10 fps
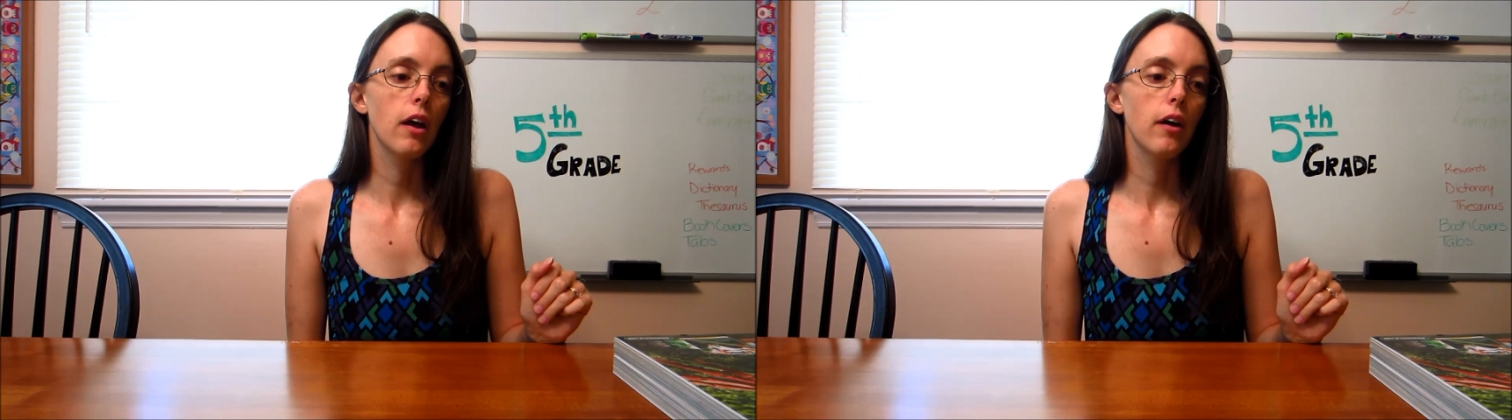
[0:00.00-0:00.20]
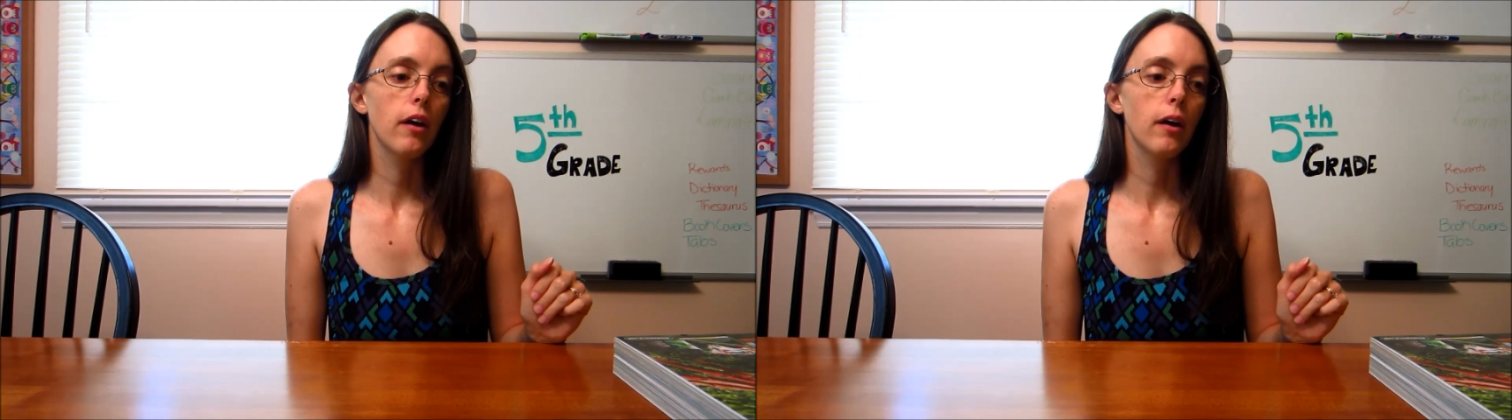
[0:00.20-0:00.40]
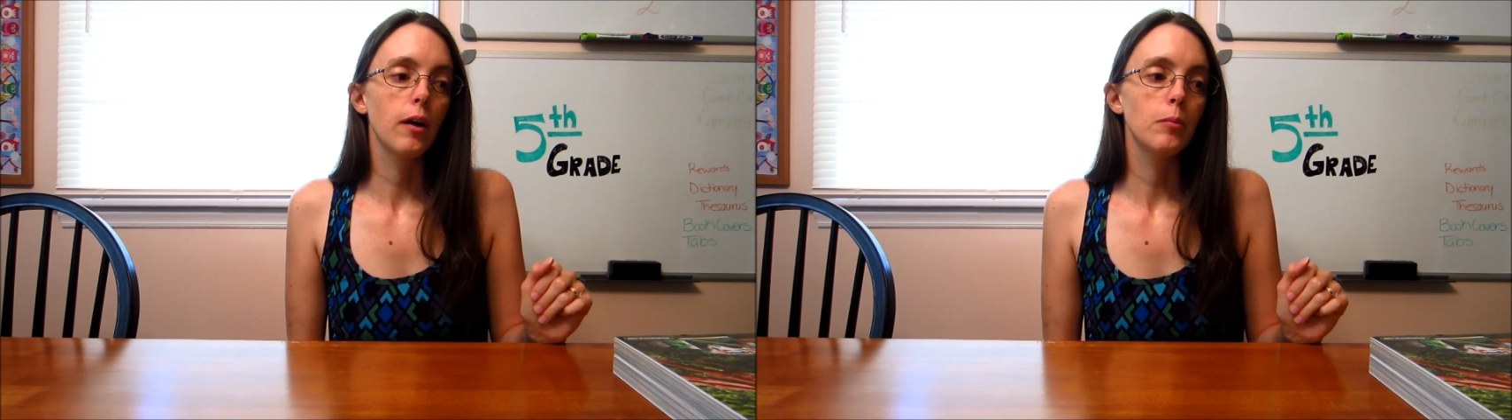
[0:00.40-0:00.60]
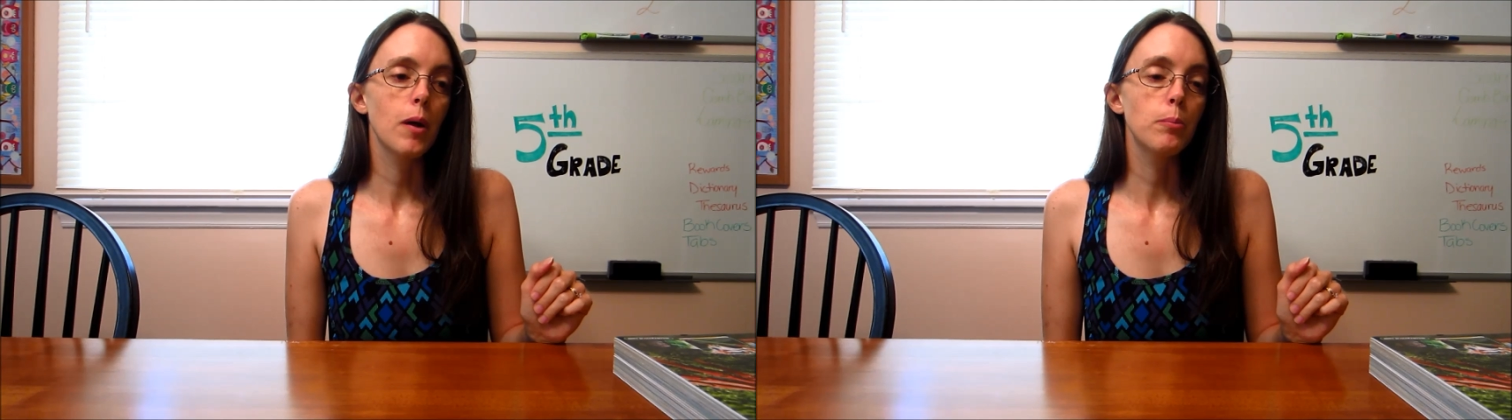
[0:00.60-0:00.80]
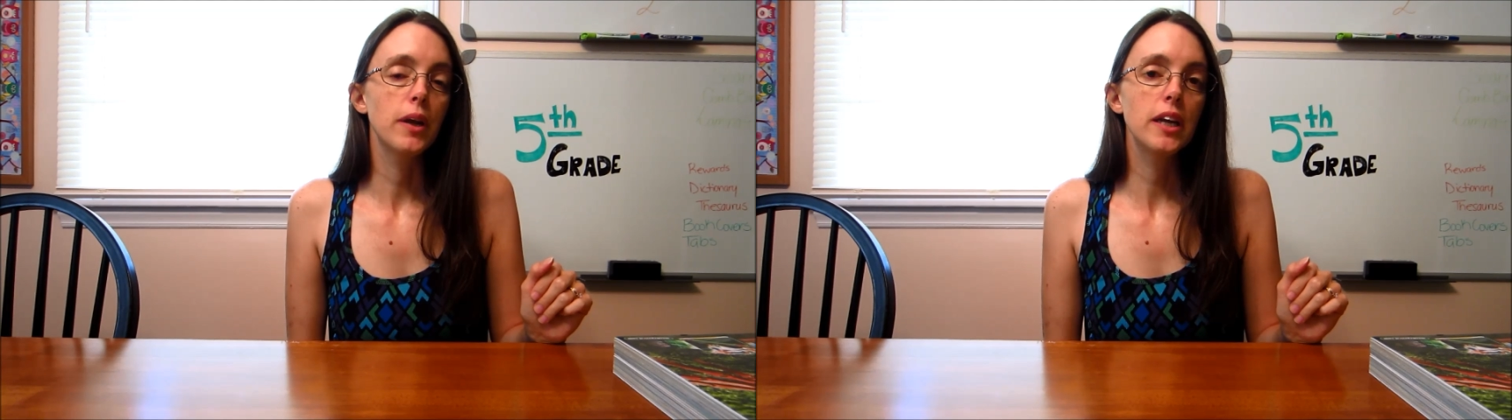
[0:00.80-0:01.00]

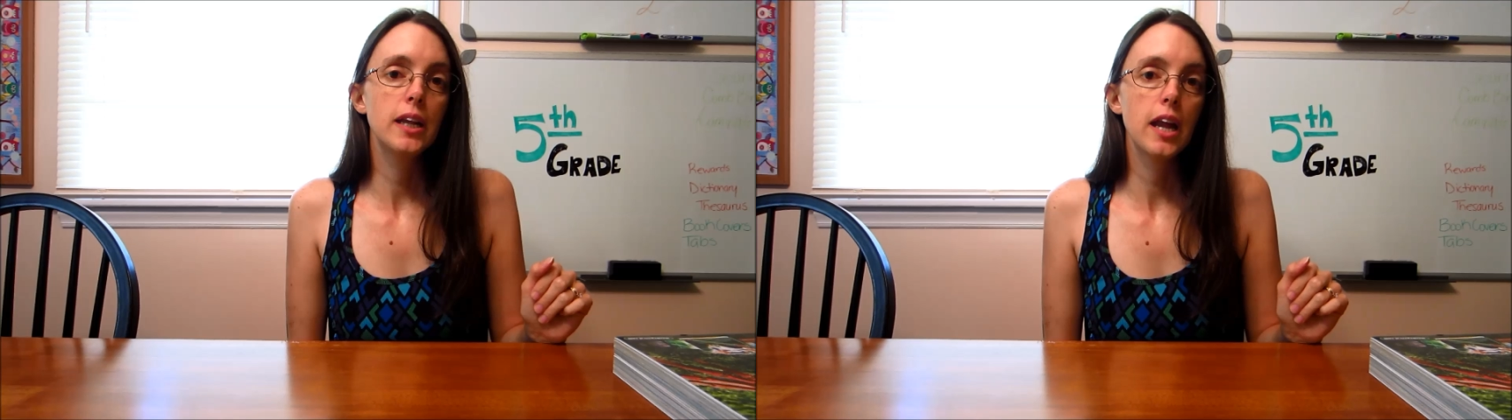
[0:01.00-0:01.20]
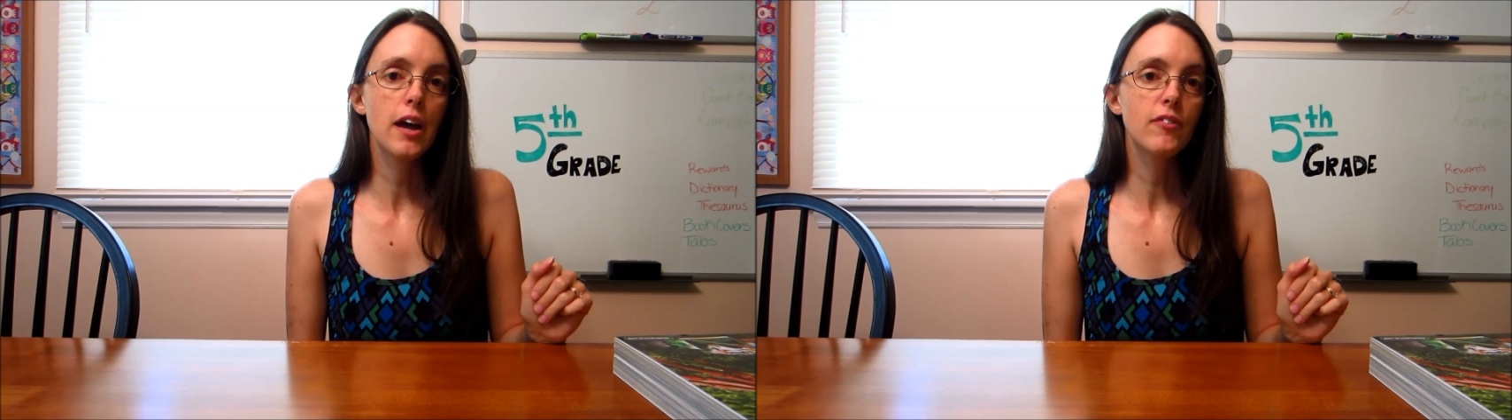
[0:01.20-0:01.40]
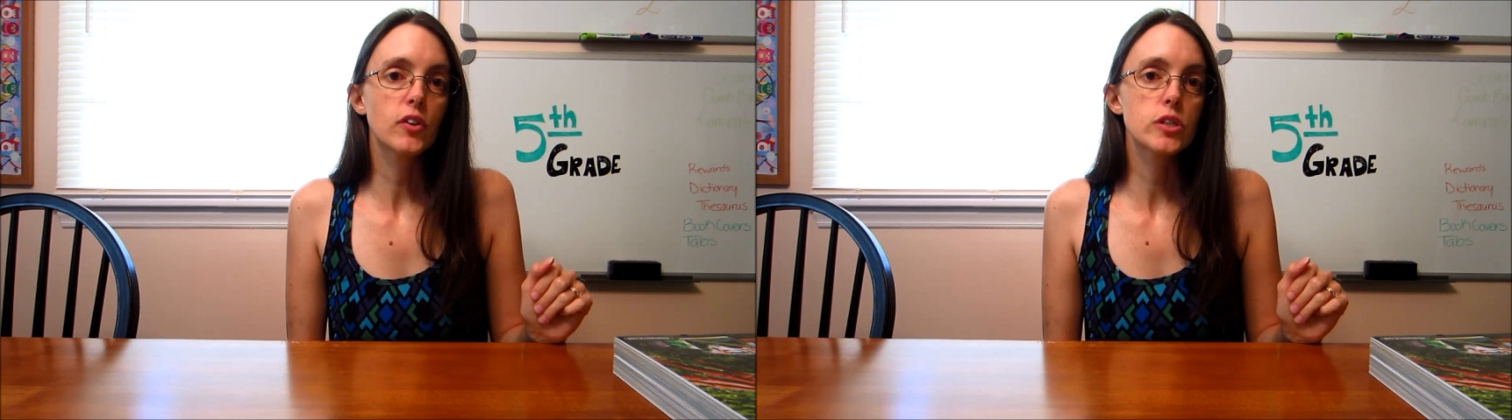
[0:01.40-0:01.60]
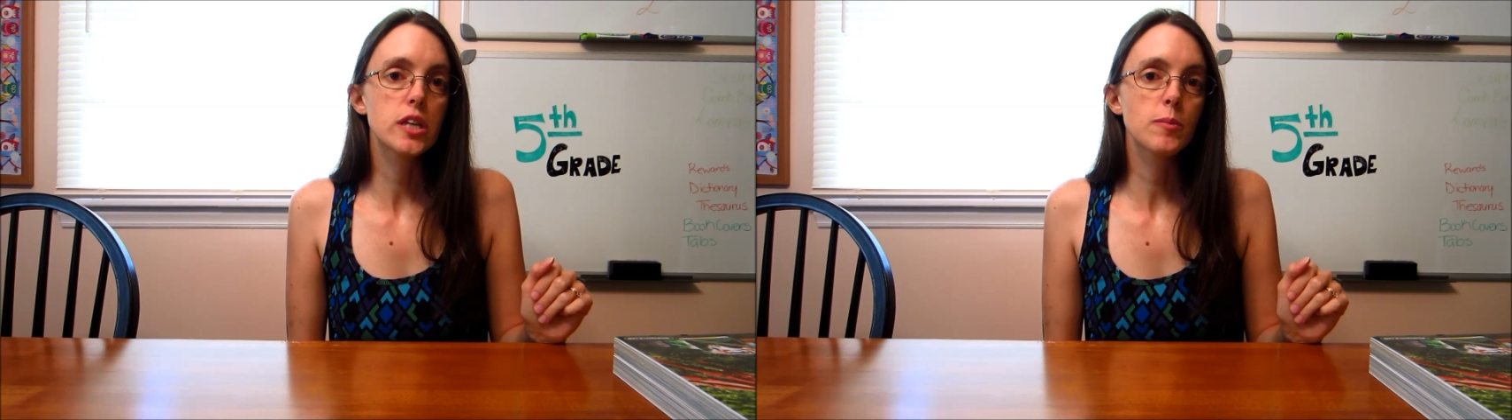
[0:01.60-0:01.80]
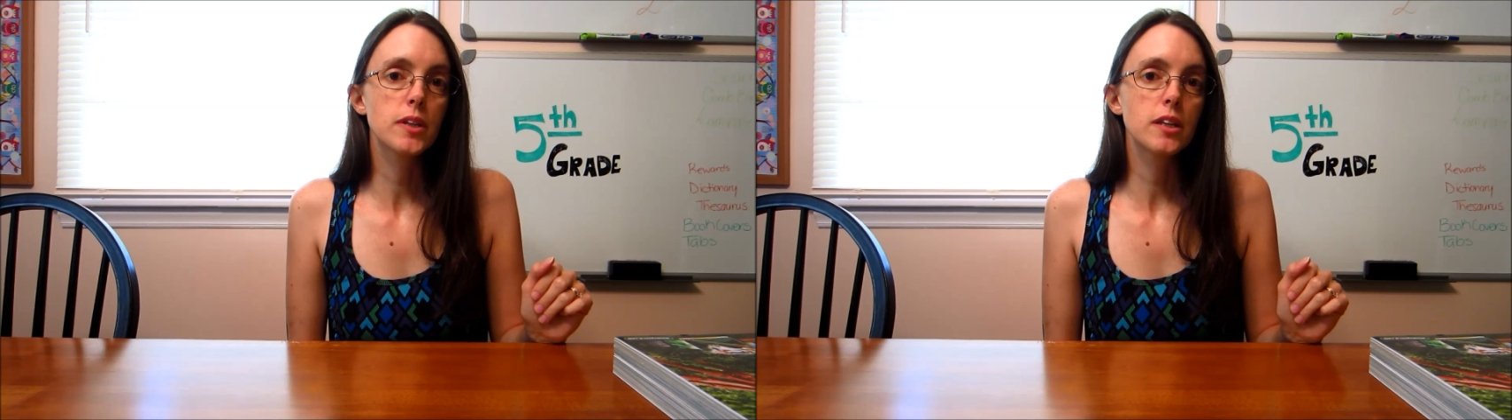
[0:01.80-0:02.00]
a PDF or
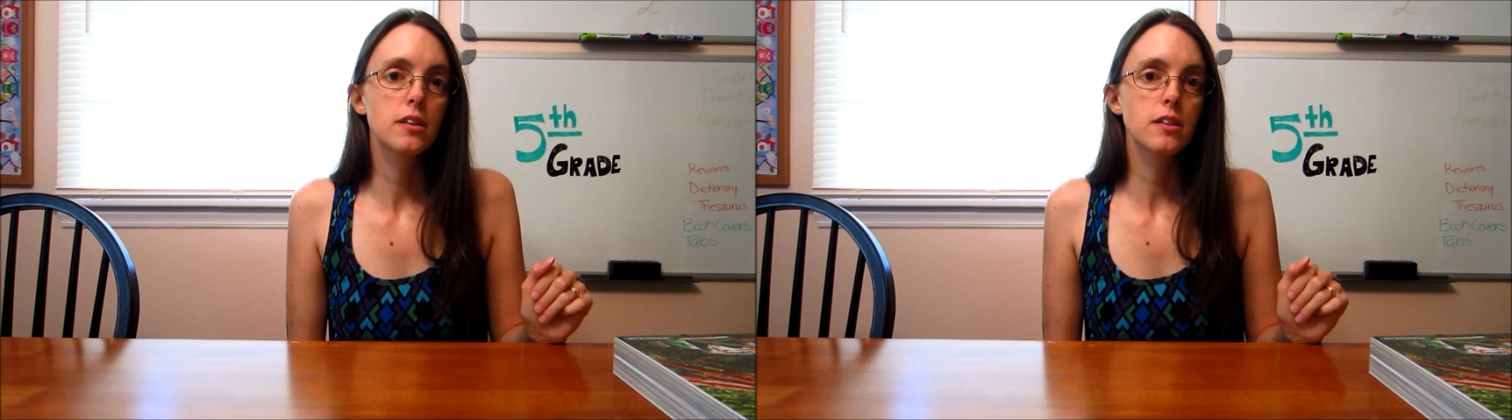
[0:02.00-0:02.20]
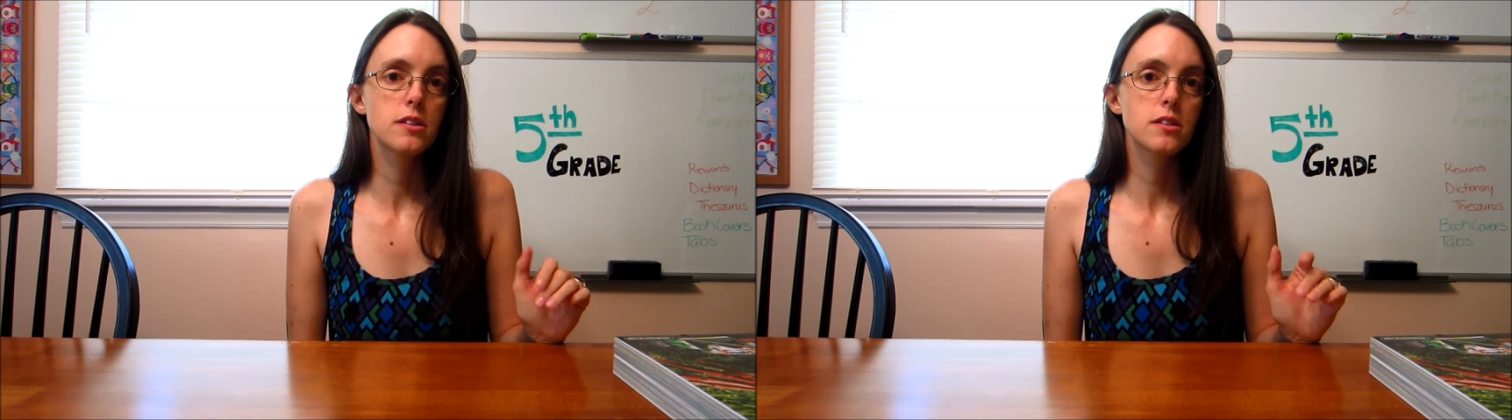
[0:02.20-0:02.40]
something,